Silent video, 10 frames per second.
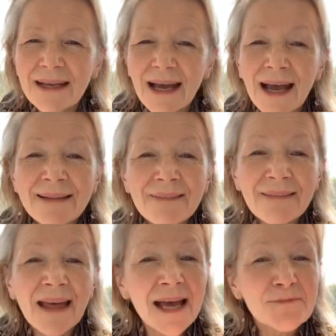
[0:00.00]
And
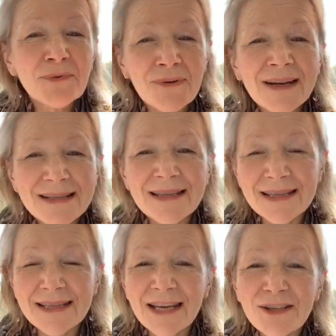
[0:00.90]
that brings
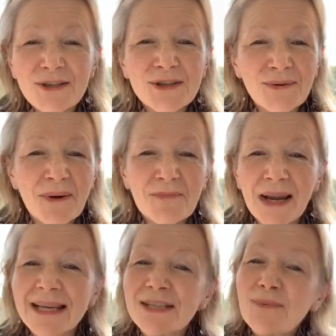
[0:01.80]
us into a
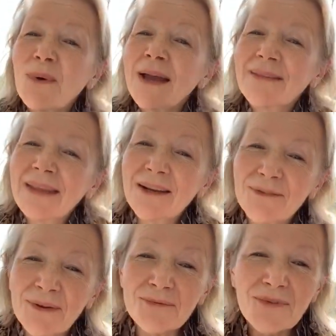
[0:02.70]
place where
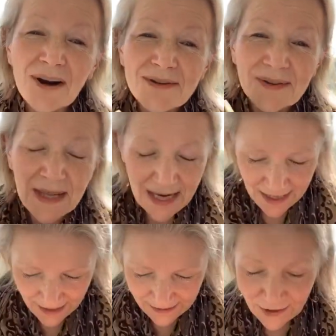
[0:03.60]

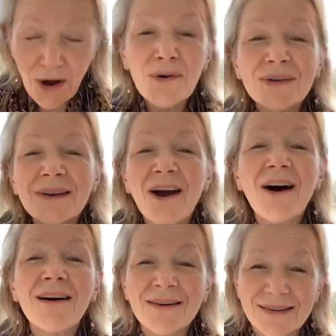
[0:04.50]
the golden
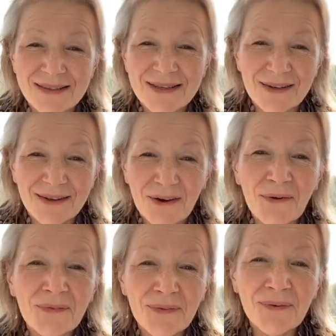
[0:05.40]
heart
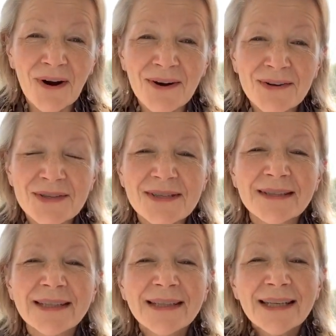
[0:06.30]
of the rose
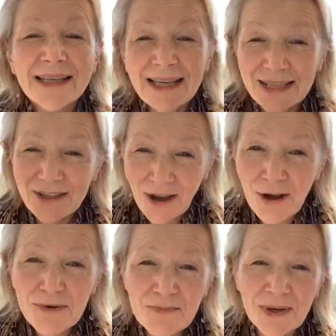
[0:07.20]
can
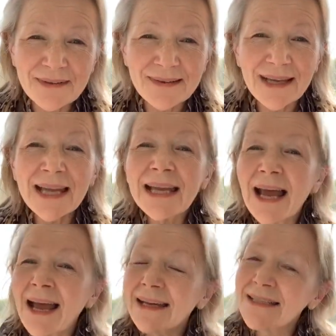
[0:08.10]
open. It
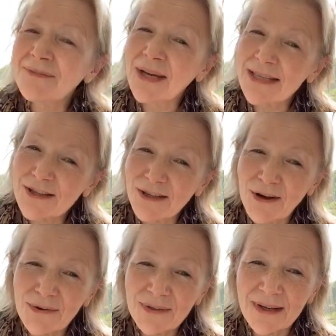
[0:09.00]
activates the
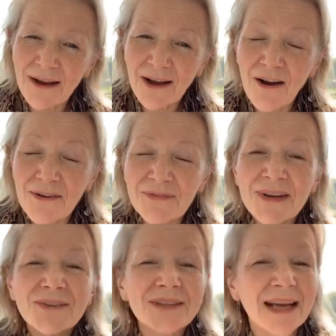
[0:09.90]
golden heart
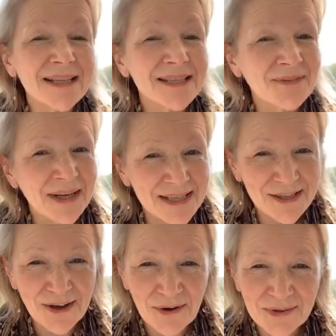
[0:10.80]
field, activates the
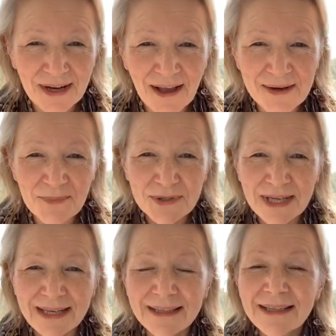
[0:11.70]
golden light
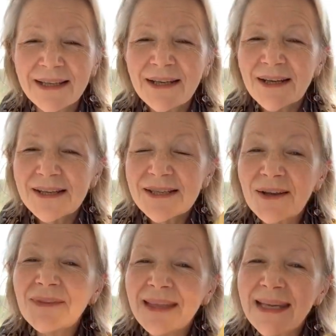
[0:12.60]
body. So
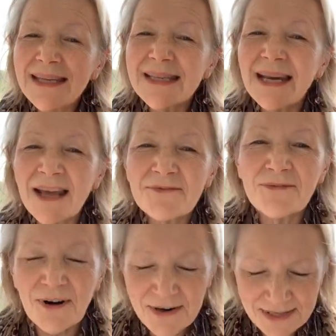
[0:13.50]
these 11
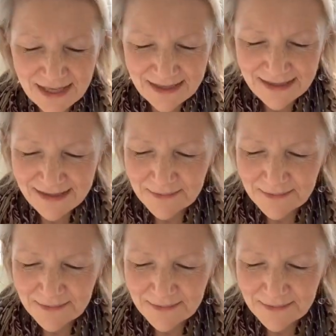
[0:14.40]
roses